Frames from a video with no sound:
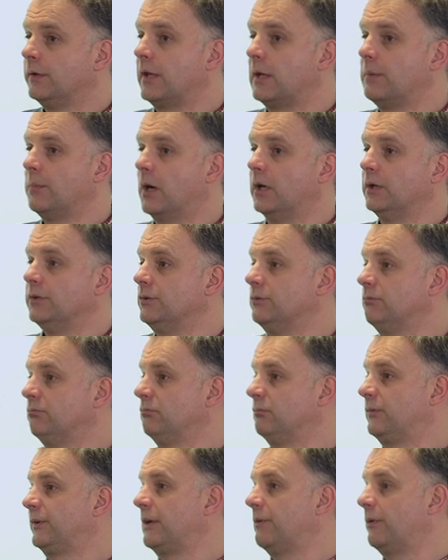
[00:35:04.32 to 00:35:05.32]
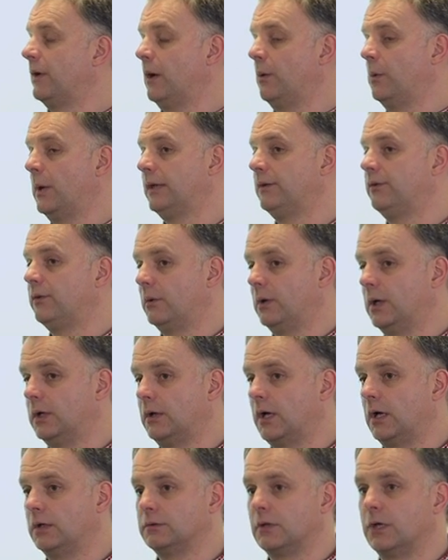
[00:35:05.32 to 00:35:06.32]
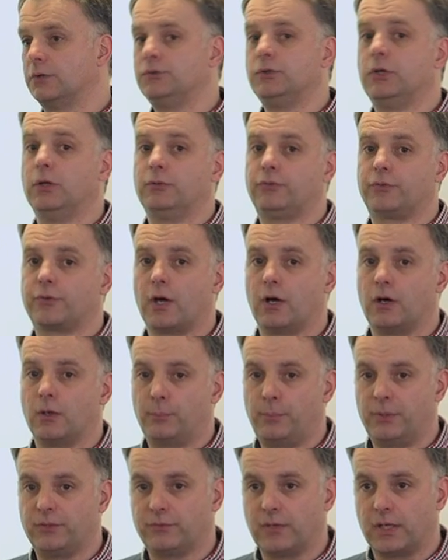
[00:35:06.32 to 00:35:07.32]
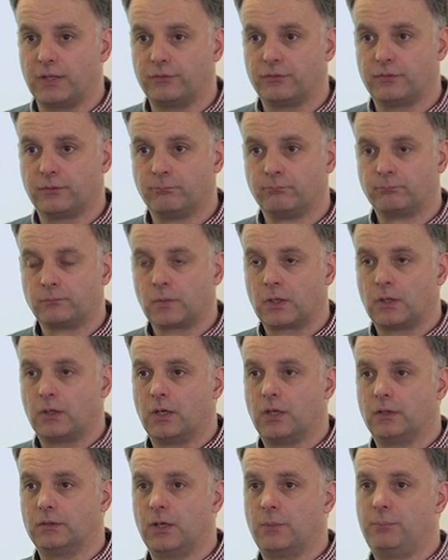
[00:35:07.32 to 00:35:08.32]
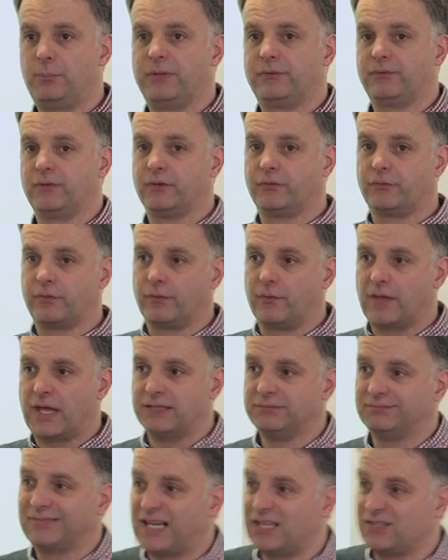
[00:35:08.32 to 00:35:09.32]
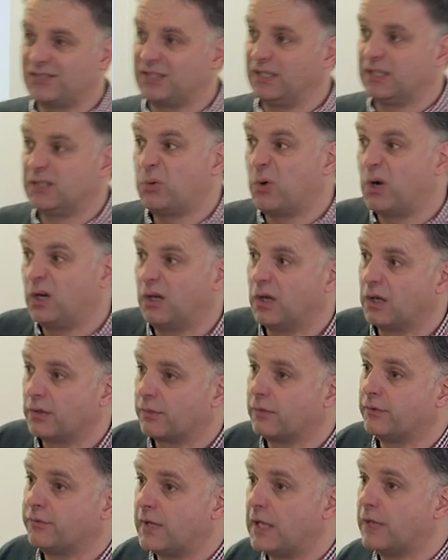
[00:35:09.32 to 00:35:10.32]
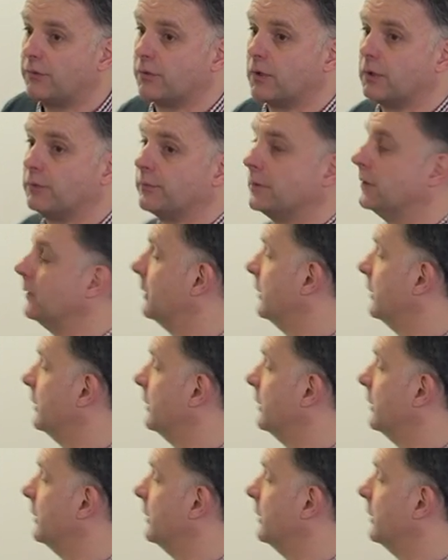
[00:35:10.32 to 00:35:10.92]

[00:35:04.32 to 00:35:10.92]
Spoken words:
they might give it away to a new start business, a business that they actually quite like the sound of.